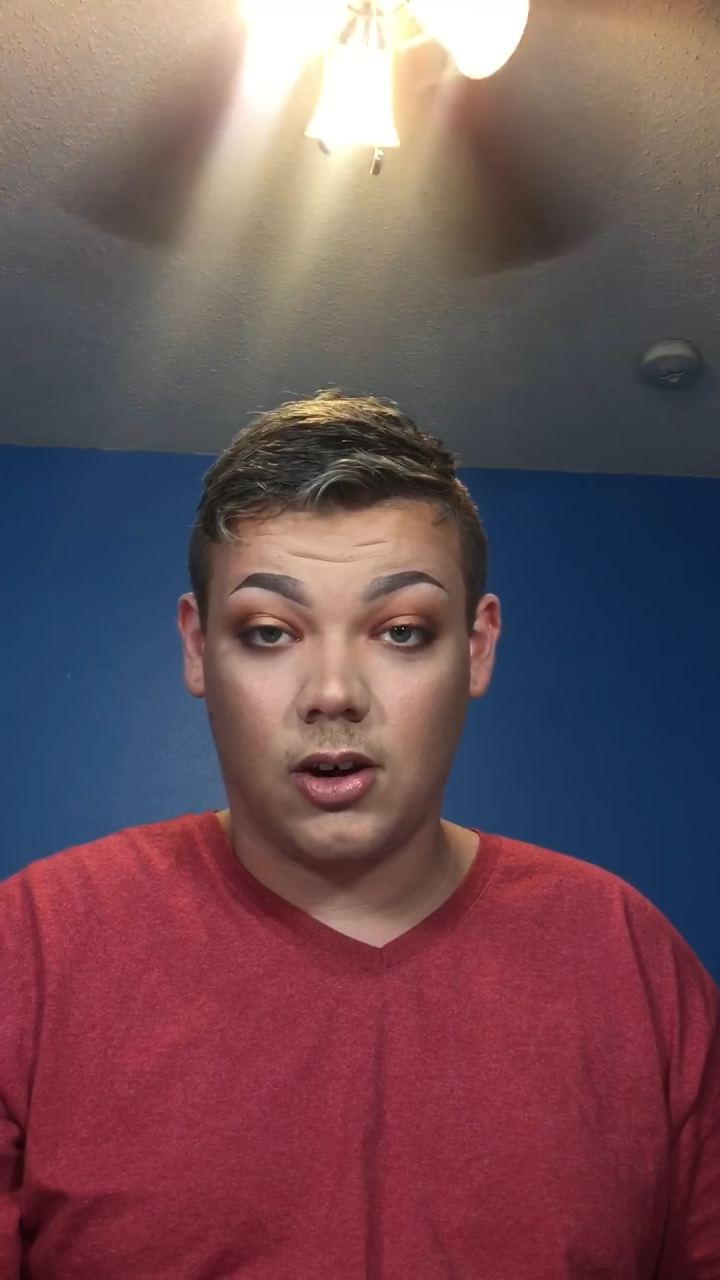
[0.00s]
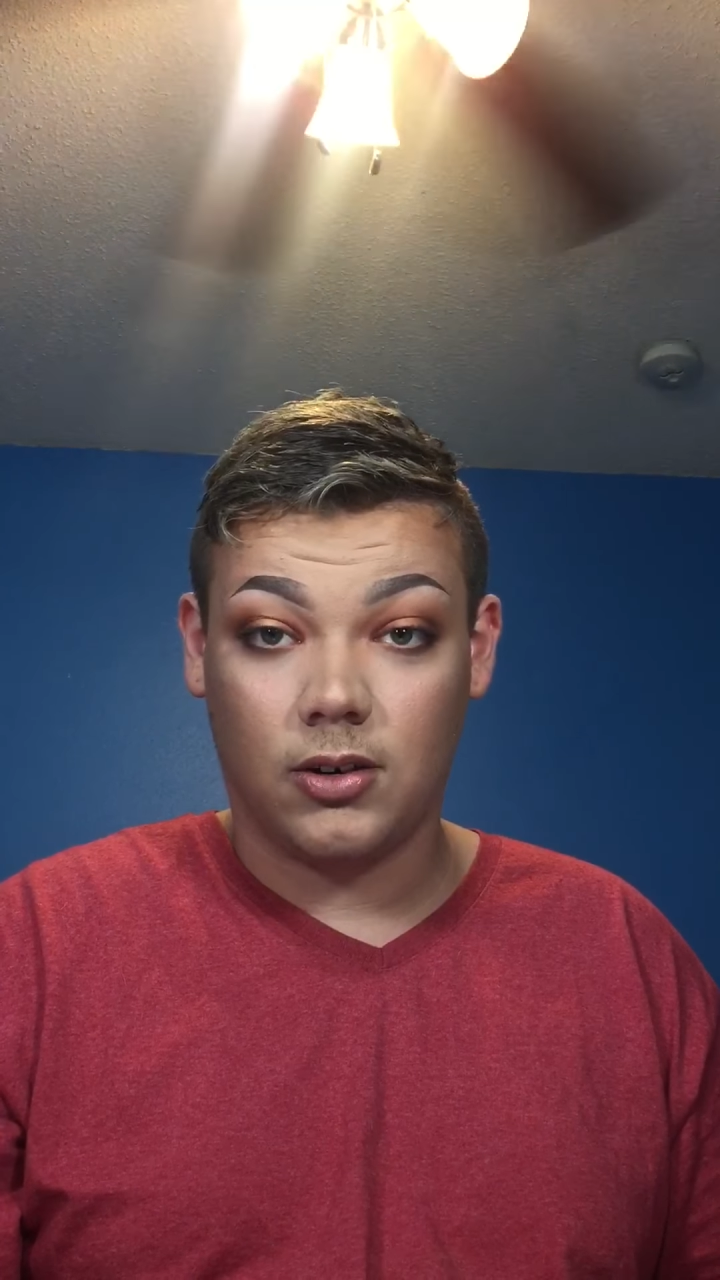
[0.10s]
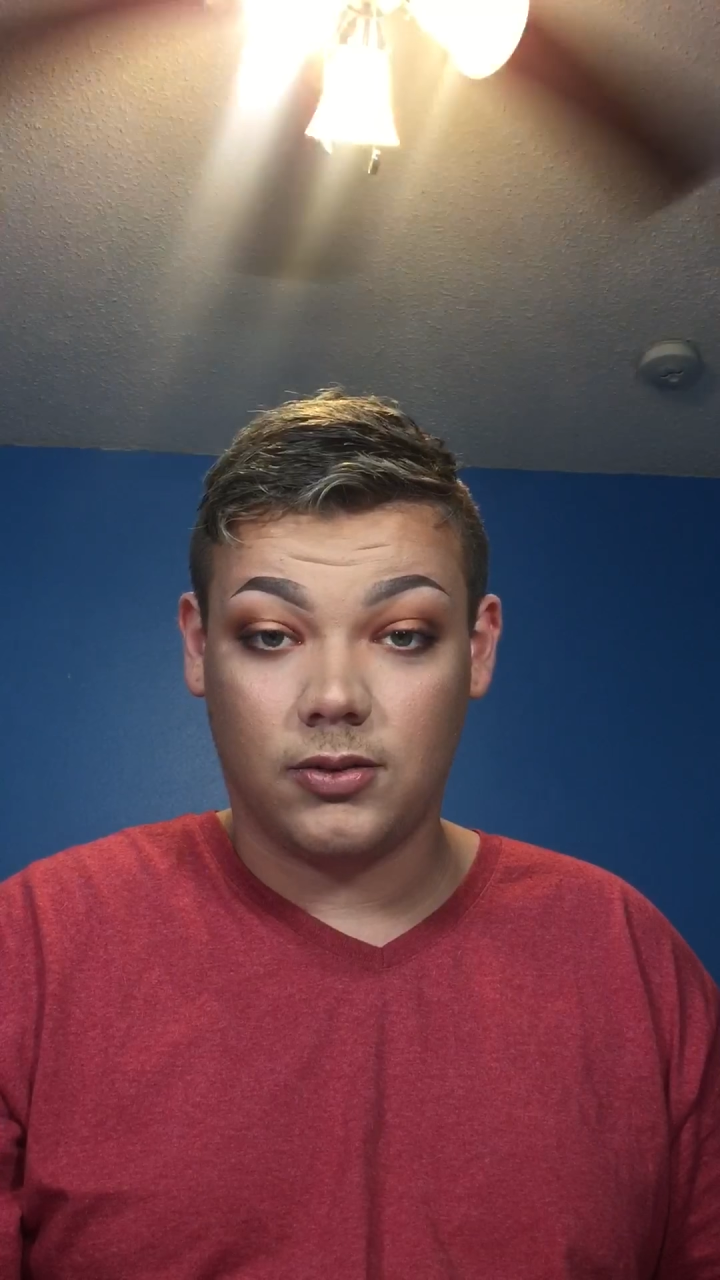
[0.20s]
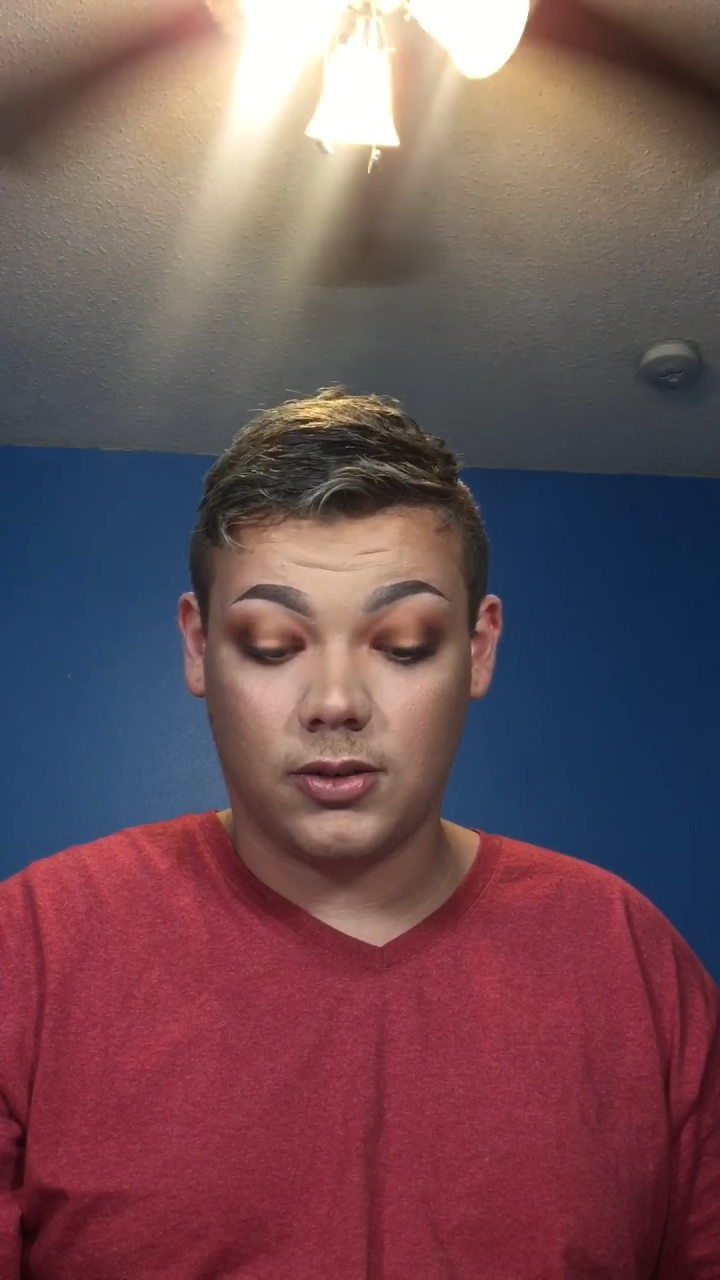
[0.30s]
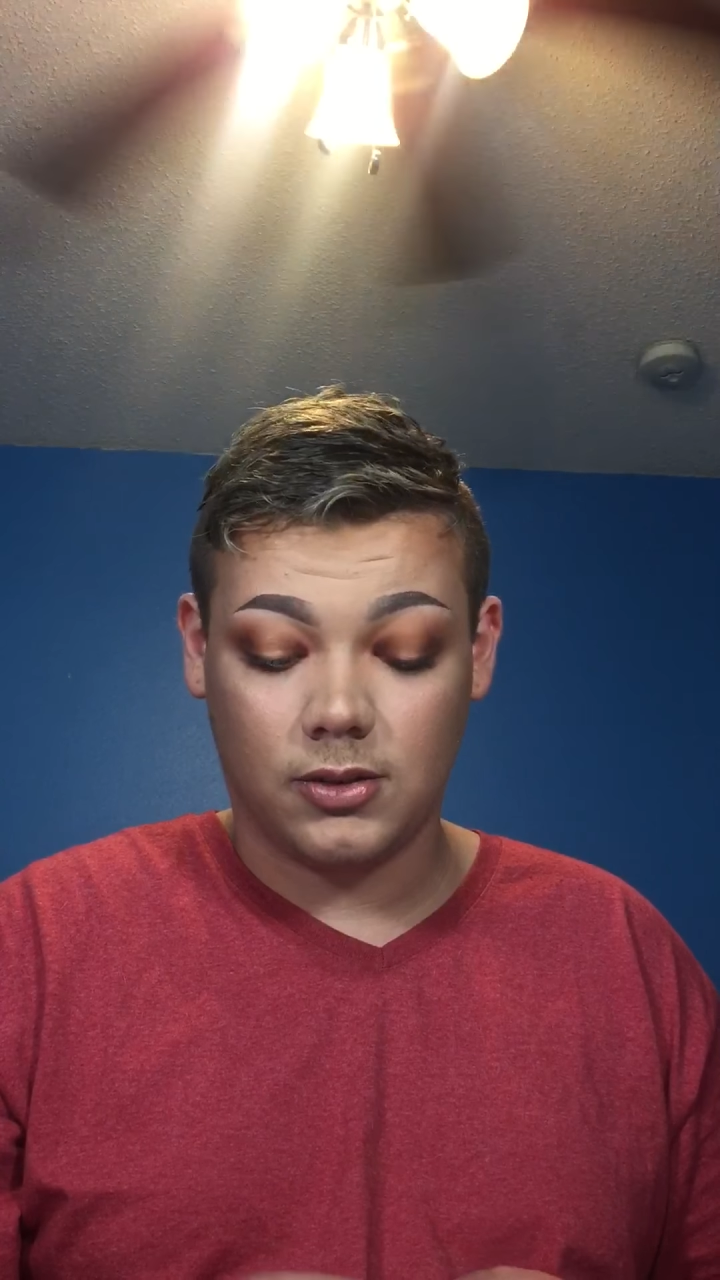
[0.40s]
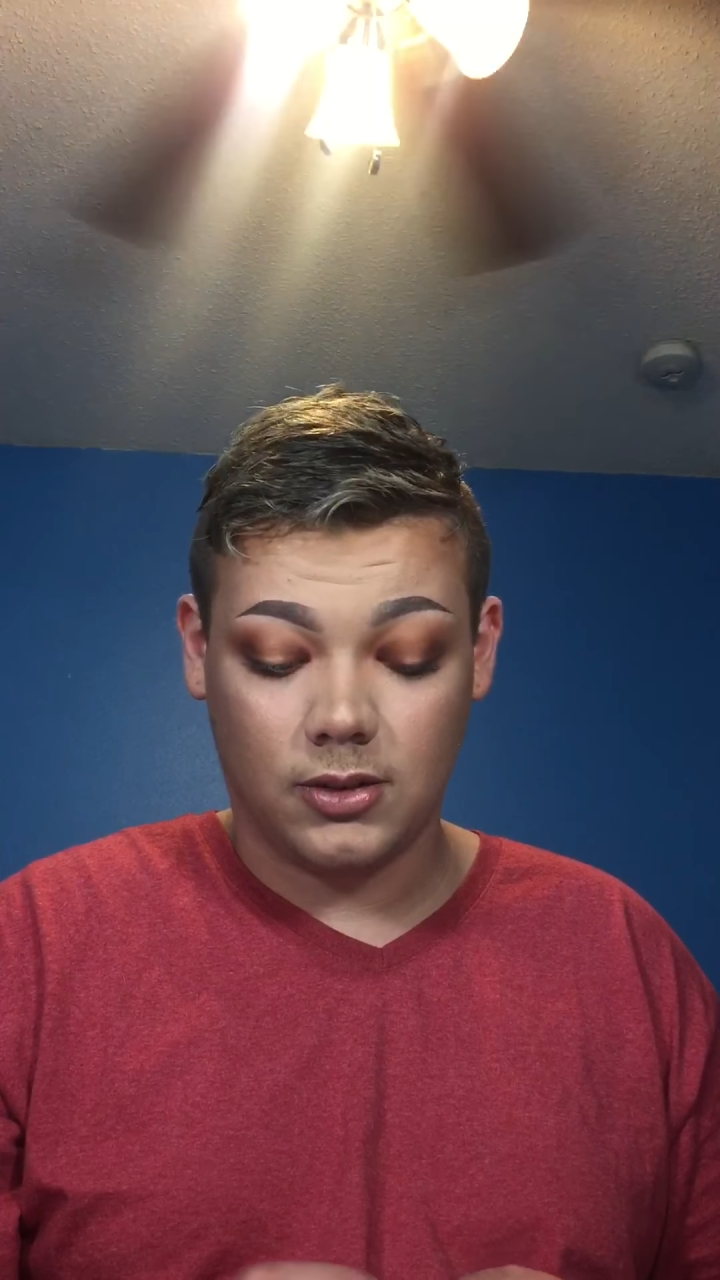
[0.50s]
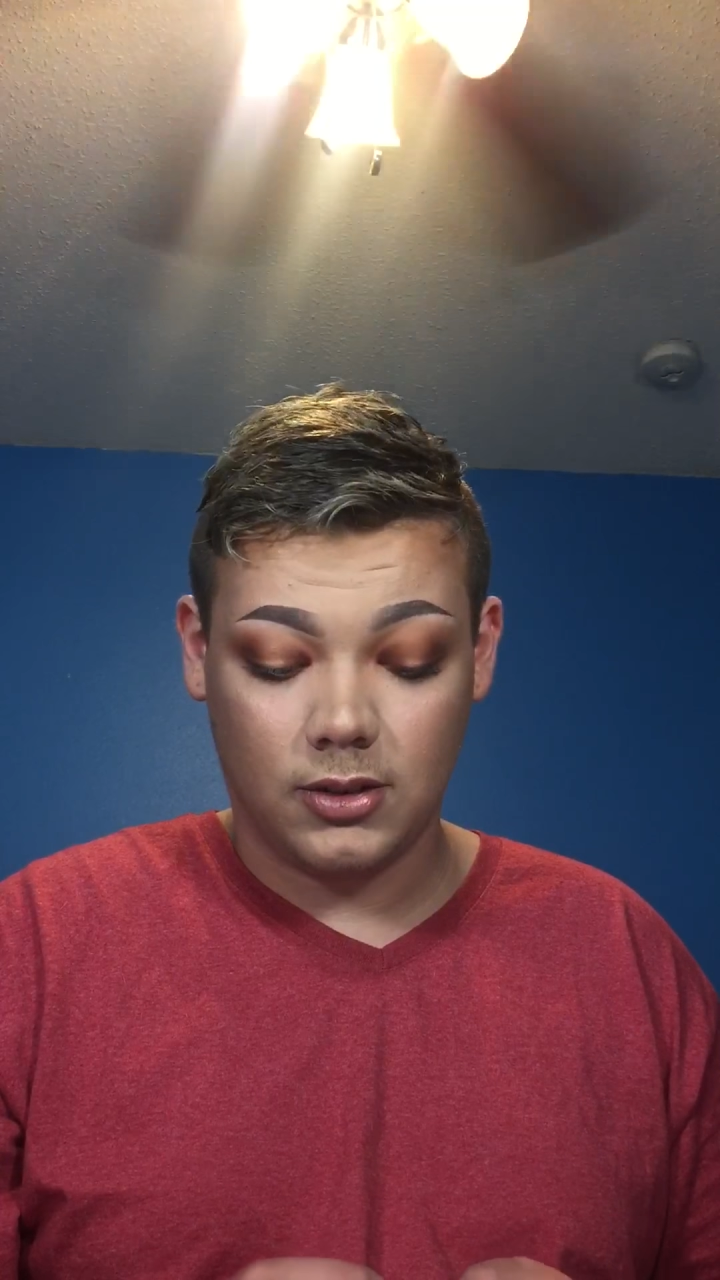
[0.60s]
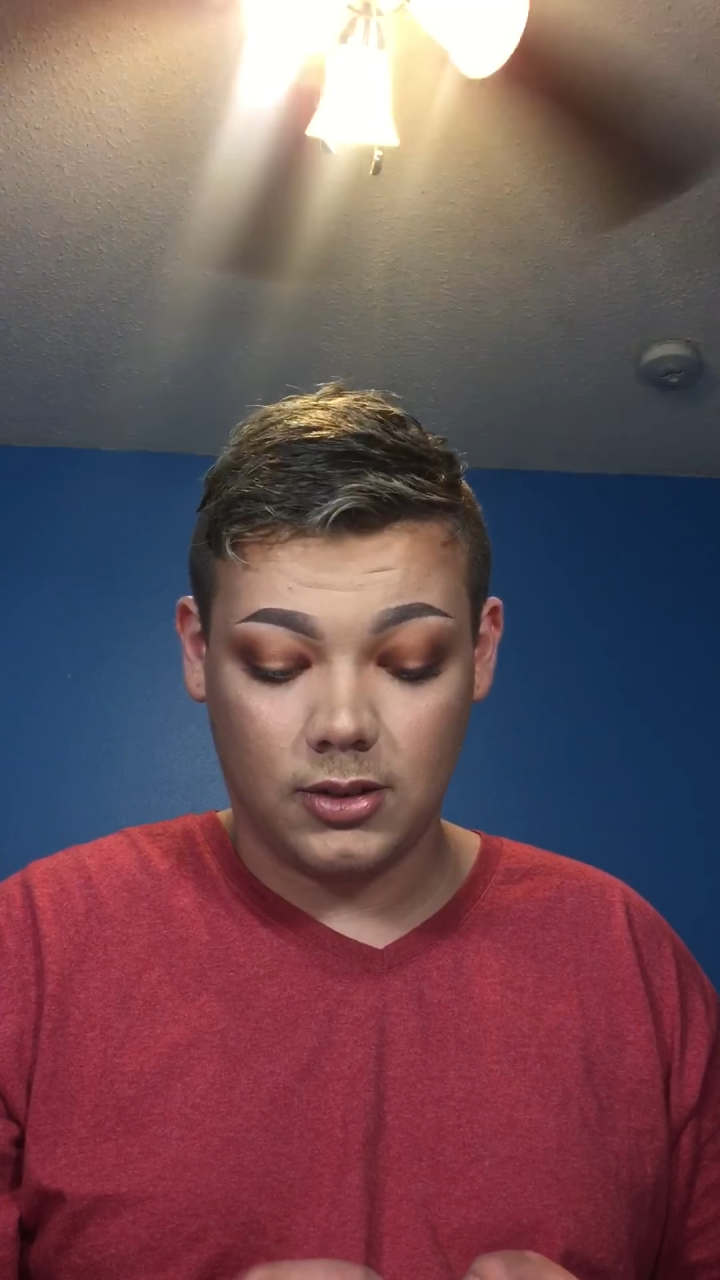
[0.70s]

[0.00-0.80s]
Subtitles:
awful.